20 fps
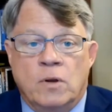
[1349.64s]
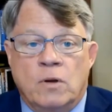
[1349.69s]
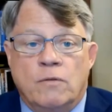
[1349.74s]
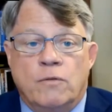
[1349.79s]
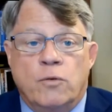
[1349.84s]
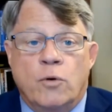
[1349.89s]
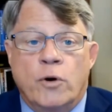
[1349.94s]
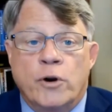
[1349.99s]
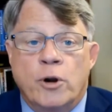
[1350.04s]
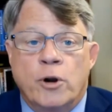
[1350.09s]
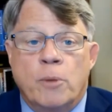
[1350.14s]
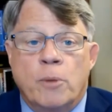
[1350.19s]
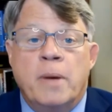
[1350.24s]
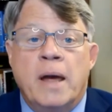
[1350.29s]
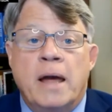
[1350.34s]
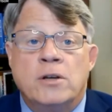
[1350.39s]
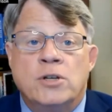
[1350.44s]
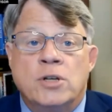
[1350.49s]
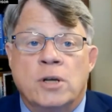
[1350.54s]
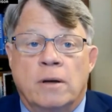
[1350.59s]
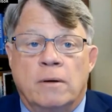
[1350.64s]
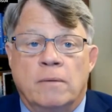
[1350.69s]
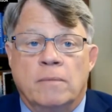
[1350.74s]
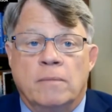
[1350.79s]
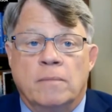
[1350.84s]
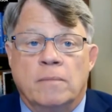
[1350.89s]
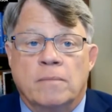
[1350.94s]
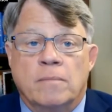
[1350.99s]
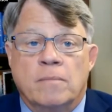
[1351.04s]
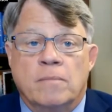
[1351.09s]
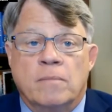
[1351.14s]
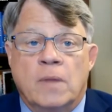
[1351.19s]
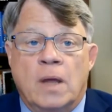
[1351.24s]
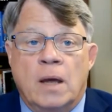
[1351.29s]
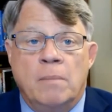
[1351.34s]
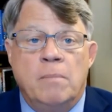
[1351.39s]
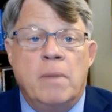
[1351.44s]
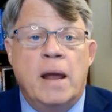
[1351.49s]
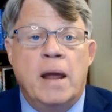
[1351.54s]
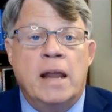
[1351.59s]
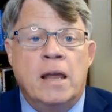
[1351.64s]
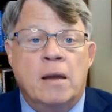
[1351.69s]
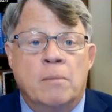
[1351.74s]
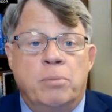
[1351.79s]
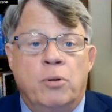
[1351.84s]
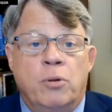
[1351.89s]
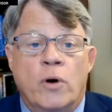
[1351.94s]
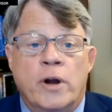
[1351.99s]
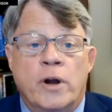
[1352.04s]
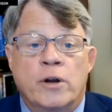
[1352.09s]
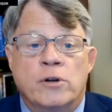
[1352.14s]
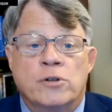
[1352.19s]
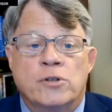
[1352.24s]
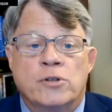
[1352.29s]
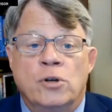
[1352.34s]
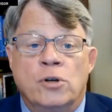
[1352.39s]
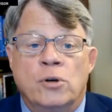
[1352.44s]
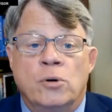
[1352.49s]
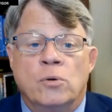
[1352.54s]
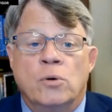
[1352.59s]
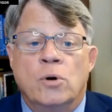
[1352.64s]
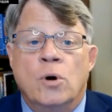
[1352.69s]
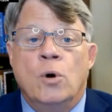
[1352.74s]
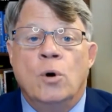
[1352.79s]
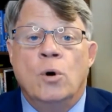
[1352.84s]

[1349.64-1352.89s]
for your pension, and many employers do,